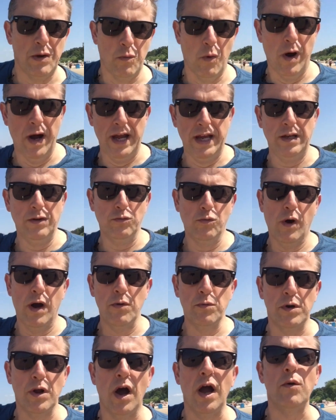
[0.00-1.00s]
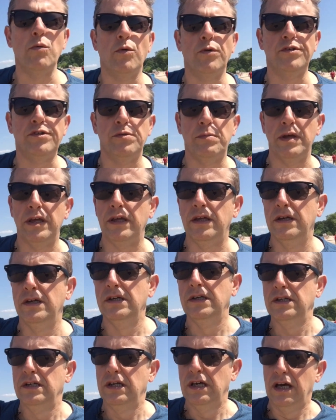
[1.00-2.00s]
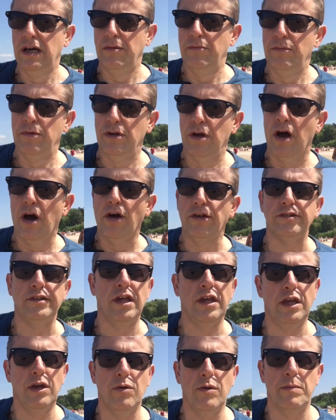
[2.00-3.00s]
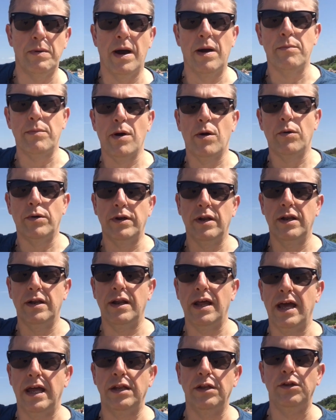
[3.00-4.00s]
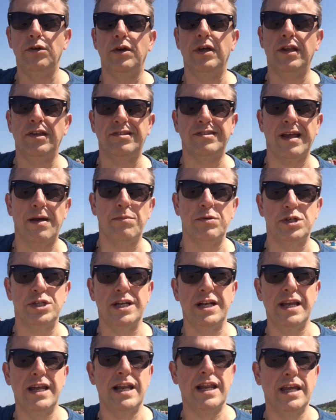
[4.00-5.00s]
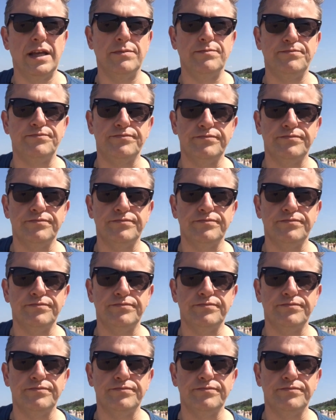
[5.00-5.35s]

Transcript: Why, why would I want to be um, asking you about Bowen? And, and you can establish clearly